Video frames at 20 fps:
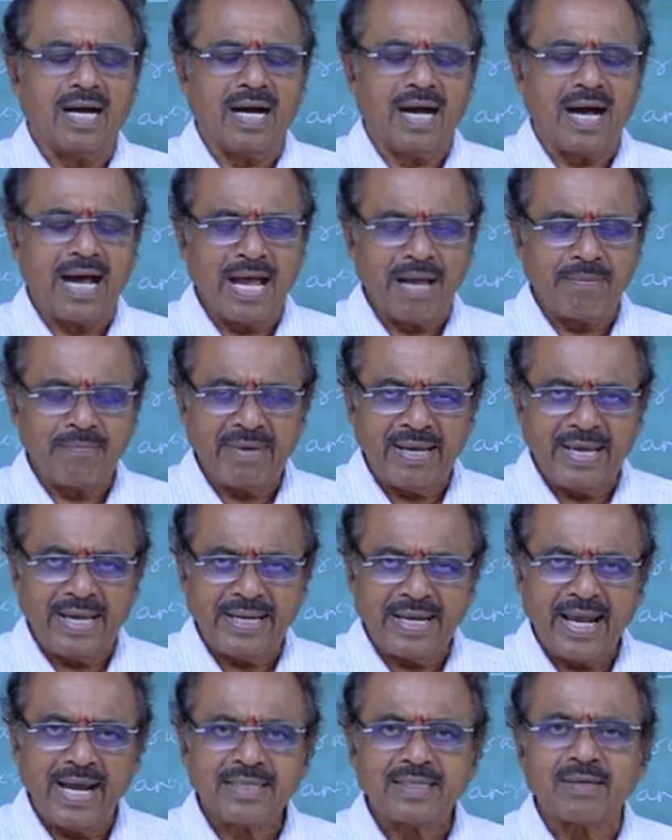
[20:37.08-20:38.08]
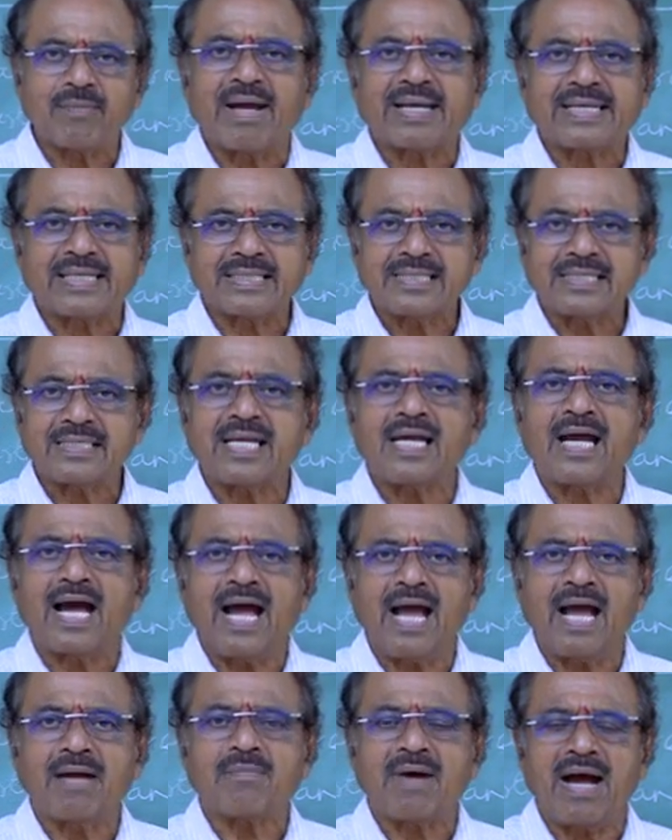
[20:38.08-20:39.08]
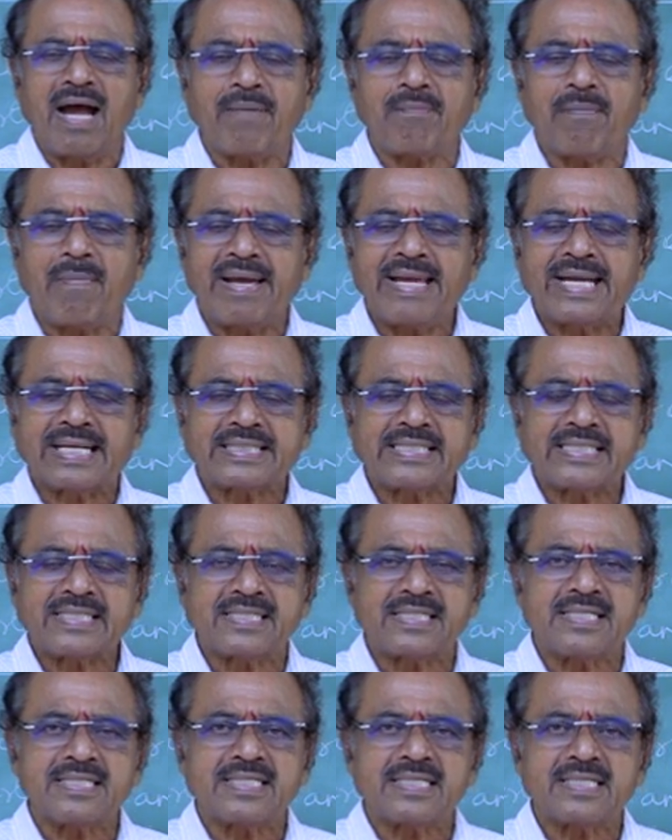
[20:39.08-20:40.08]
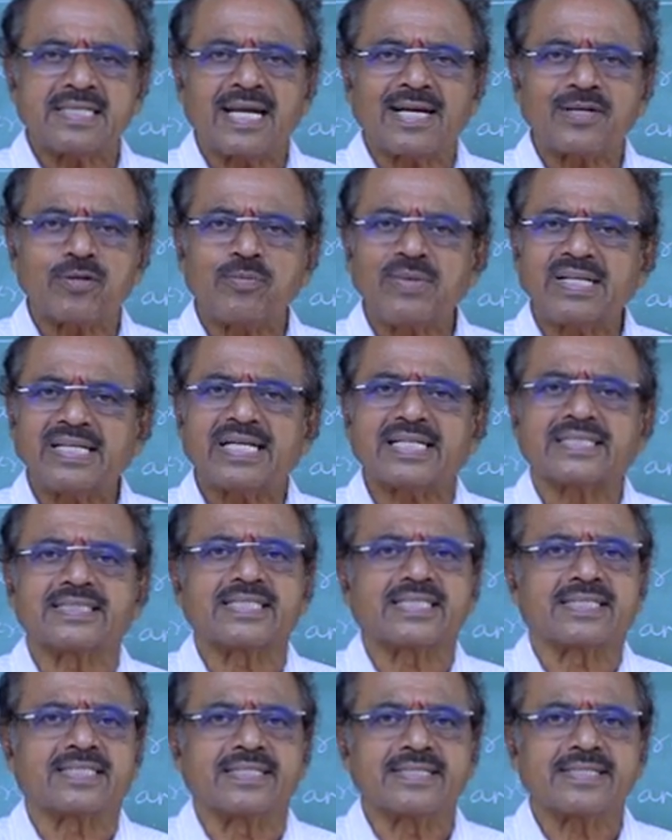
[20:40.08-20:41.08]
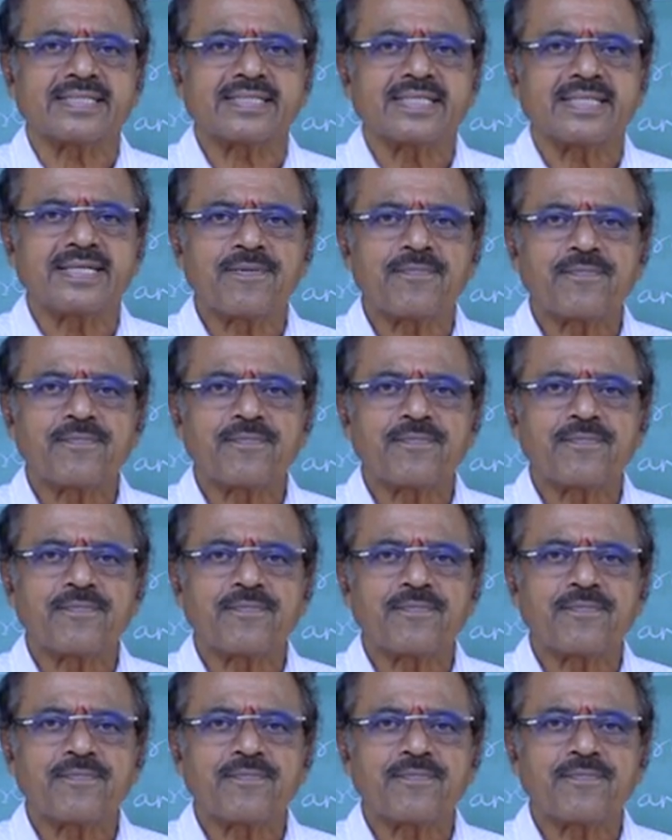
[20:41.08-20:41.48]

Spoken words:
I am an atom. I can say my existence is an atomic existence.